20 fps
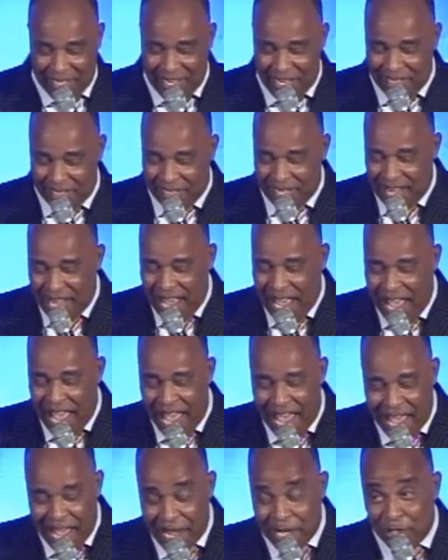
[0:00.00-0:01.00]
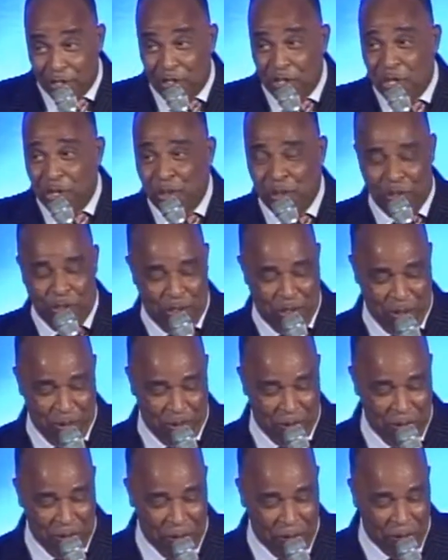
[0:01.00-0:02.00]
says, as
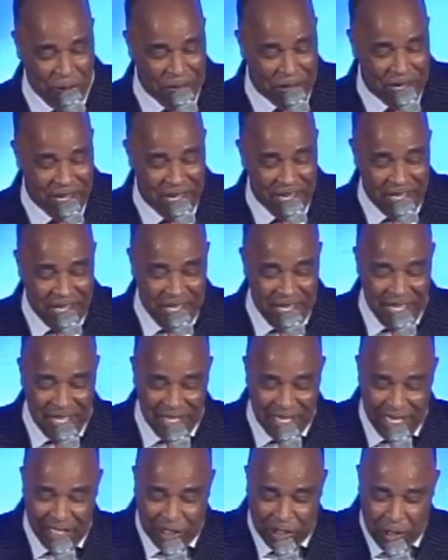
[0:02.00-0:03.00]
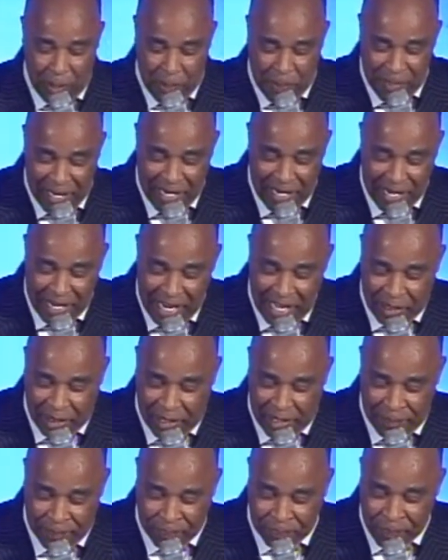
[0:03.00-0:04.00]
usual. Uh, there should be
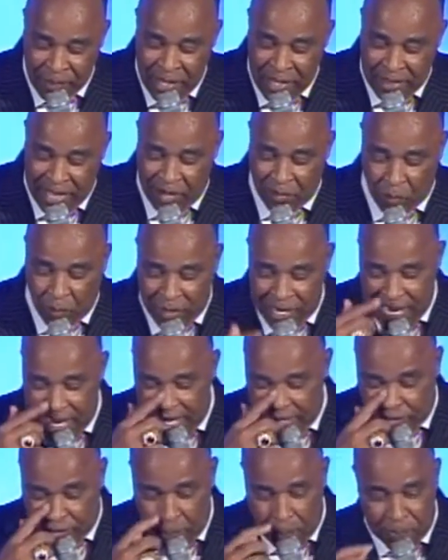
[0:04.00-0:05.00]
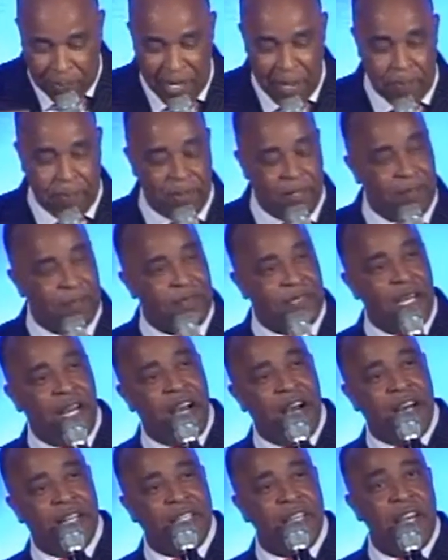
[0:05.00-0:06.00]
nothing that we as the people of
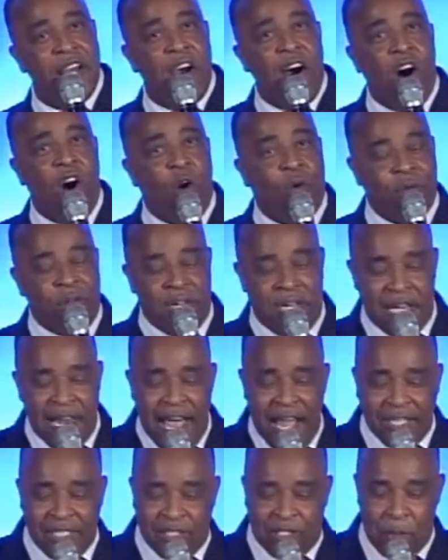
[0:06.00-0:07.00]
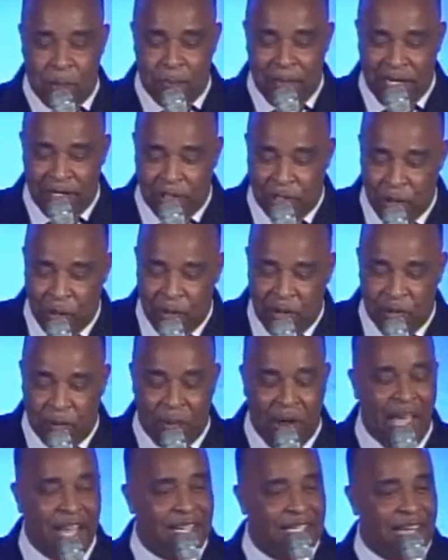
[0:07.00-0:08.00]
God ought not to be doing
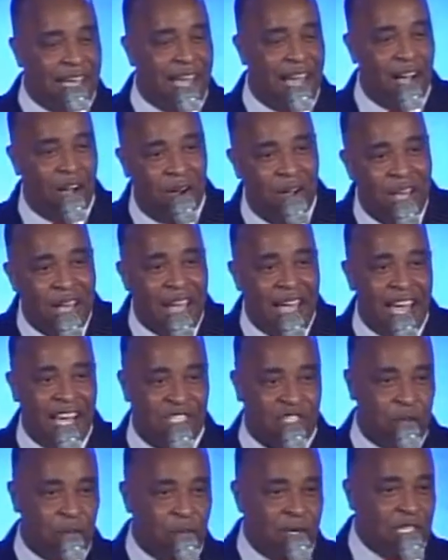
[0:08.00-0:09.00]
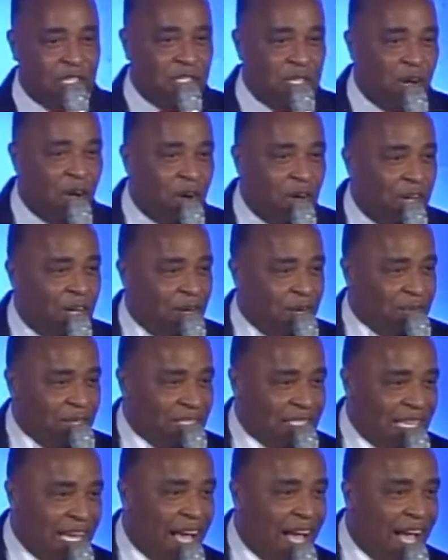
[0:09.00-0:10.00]
right now as a result of
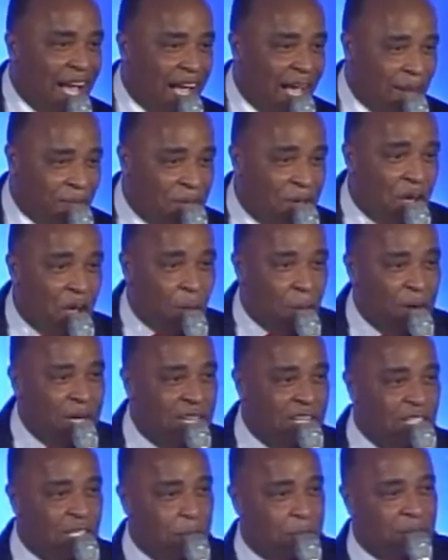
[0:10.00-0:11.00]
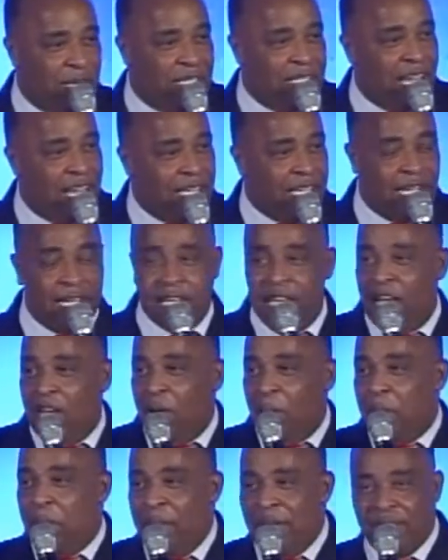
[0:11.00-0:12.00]
the times. We need to be taking
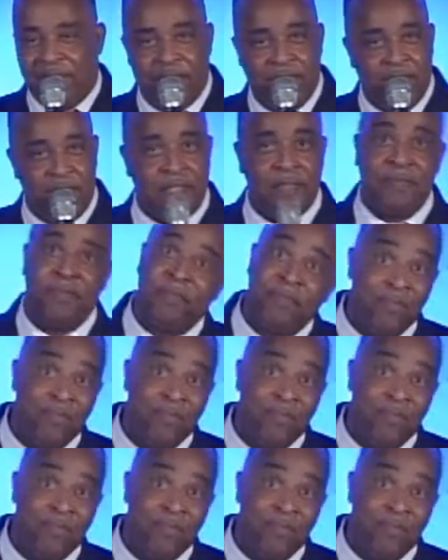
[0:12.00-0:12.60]
care of business